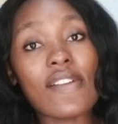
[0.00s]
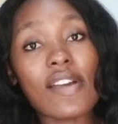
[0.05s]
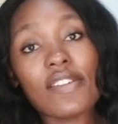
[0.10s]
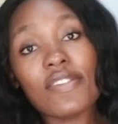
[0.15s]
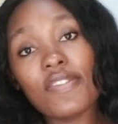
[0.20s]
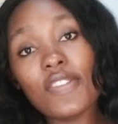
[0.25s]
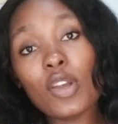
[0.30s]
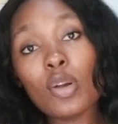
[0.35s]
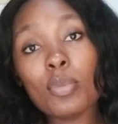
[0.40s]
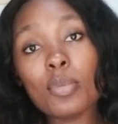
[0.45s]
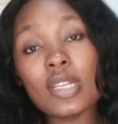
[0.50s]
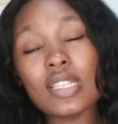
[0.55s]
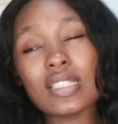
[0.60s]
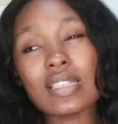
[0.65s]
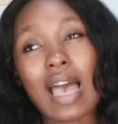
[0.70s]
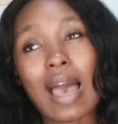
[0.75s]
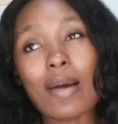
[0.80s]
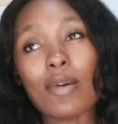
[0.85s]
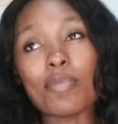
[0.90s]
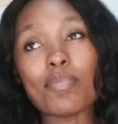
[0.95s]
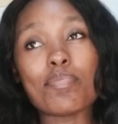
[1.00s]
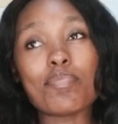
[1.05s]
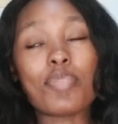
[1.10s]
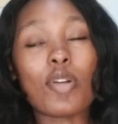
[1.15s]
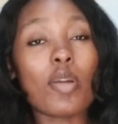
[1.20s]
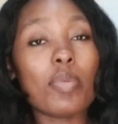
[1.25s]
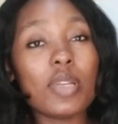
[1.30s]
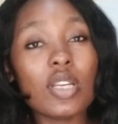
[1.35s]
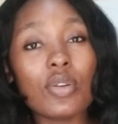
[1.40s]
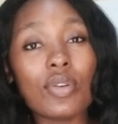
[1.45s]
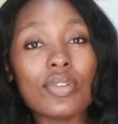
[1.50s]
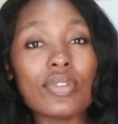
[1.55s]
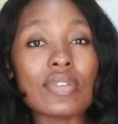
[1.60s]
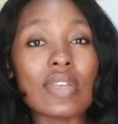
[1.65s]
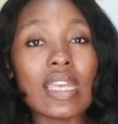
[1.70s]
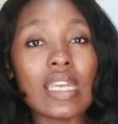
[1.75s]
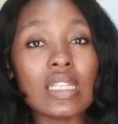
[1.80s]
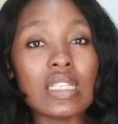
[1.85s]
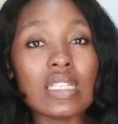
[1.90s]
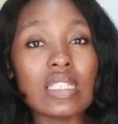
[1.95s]
I film it, I'm probably going to
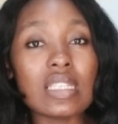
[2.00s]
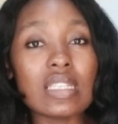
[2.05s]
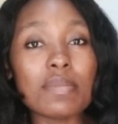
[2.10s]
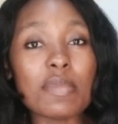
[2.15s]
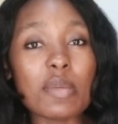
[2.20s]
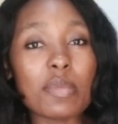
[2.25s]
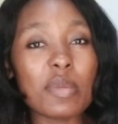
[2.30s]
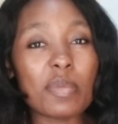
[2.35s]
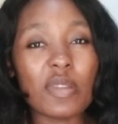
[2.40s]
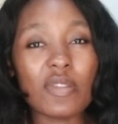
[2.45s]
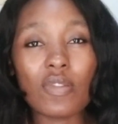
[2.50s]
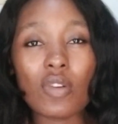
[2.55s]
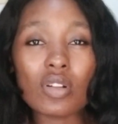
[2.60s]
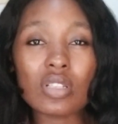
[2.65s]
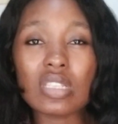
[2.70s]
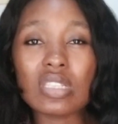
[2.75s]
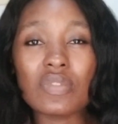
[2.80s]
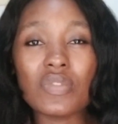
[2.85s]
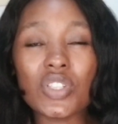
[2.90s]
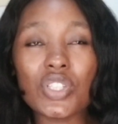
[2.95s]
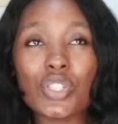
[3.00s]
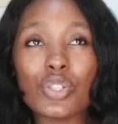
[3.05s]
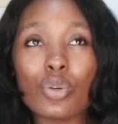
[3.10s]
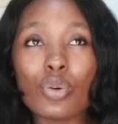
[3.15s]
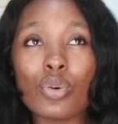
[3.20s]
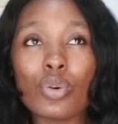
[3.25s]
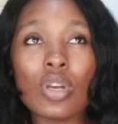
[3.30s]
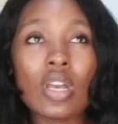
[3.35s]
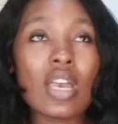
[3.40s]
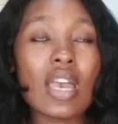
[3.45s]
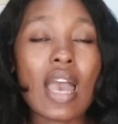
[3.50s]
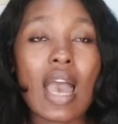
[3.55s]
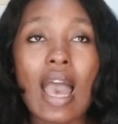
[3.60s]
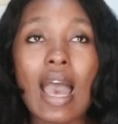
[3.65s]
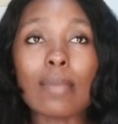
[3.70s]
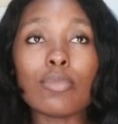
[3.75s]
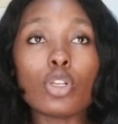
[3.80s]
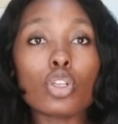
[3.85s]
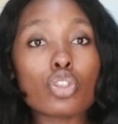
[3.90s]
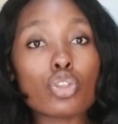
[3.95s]
edit it maybe before this video.
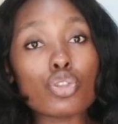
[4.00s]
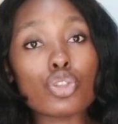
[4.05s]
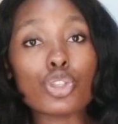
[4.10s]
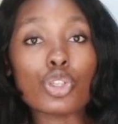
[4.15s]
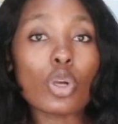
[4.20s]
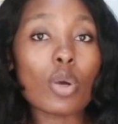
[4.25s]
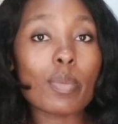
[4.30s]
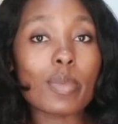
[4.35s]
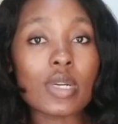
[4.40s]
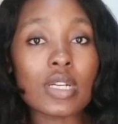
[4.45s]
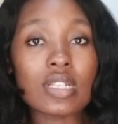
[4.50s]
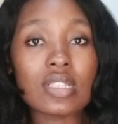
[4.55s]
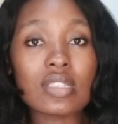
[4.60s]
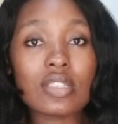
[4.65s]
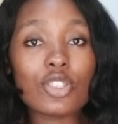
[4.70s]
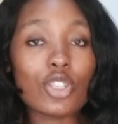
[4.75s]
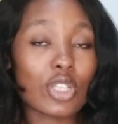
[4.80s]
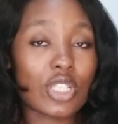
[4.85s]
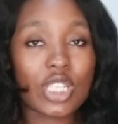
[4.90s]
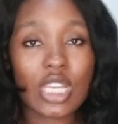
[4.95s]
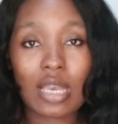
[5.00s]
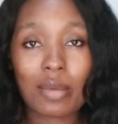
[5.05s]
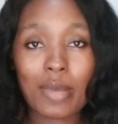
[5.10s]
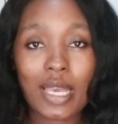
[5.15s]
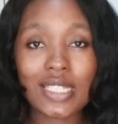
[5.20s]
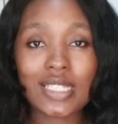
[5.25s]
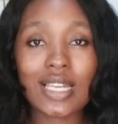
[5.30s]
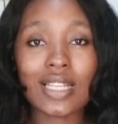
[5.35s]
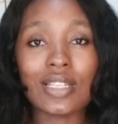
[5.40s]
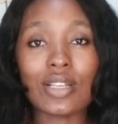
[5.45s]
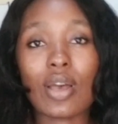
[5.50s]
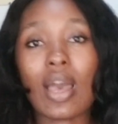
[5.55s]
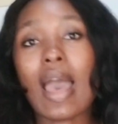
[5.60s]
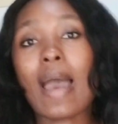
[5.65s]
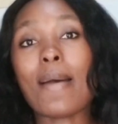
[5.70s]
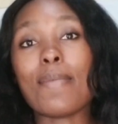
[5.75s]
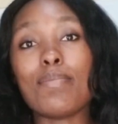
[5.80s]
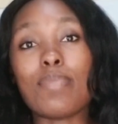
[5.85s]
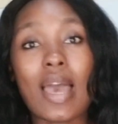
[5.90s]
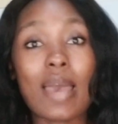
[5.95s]
I'm not too sure, but just check my channel.
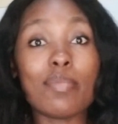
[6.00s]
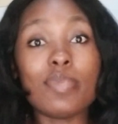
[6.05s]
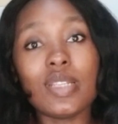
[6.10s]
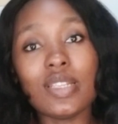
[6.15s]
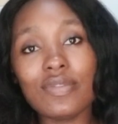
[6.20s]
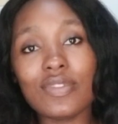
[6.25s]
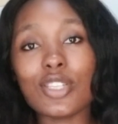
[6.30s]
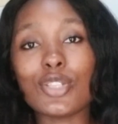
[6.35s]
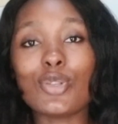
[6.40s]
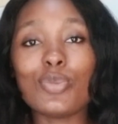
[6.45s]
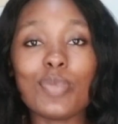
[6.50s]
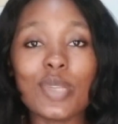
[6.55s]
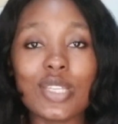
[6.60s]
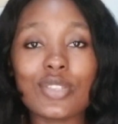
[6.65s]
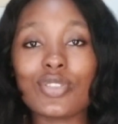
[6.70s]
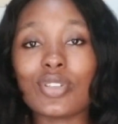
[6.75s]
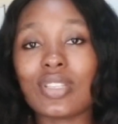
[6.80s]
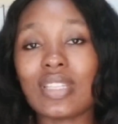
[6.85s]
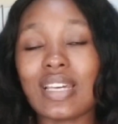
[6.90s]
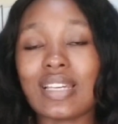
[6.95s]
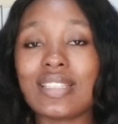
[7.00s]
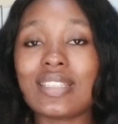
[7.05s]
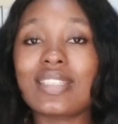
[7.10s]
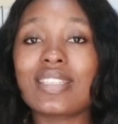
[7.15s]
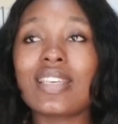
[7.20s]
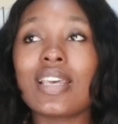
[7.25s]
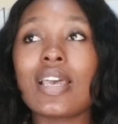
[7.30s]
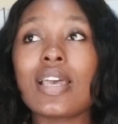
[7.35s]
I believe there should be a trotters